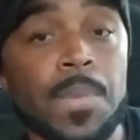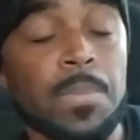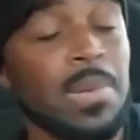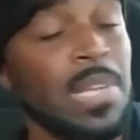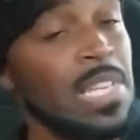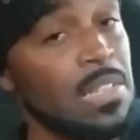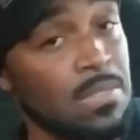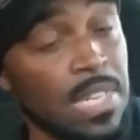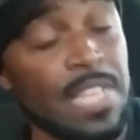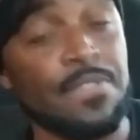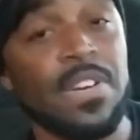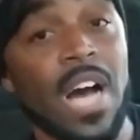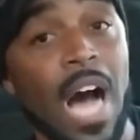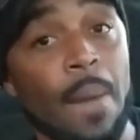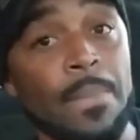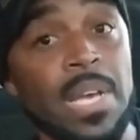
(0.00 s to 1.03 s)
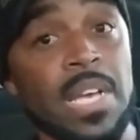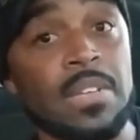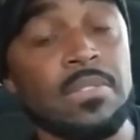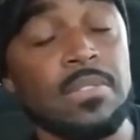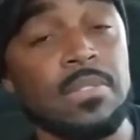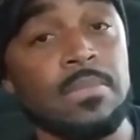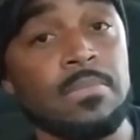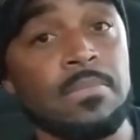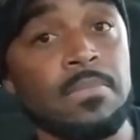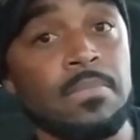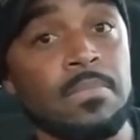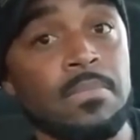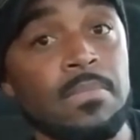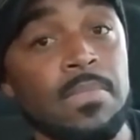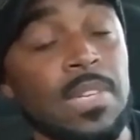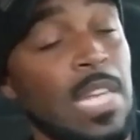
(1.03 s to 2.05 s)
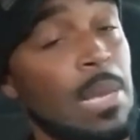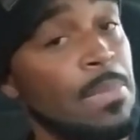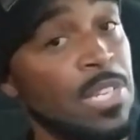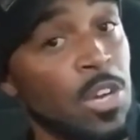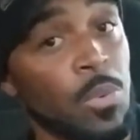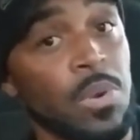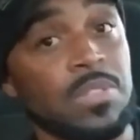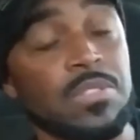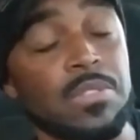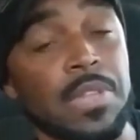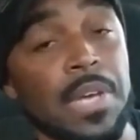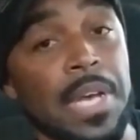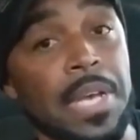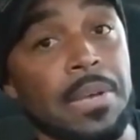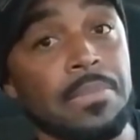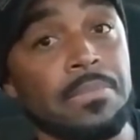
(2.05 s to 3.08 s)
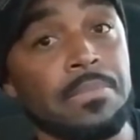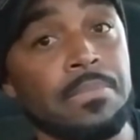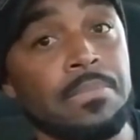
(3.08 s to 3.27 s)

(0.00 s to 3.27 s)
Please leave comments. Let me know what you think.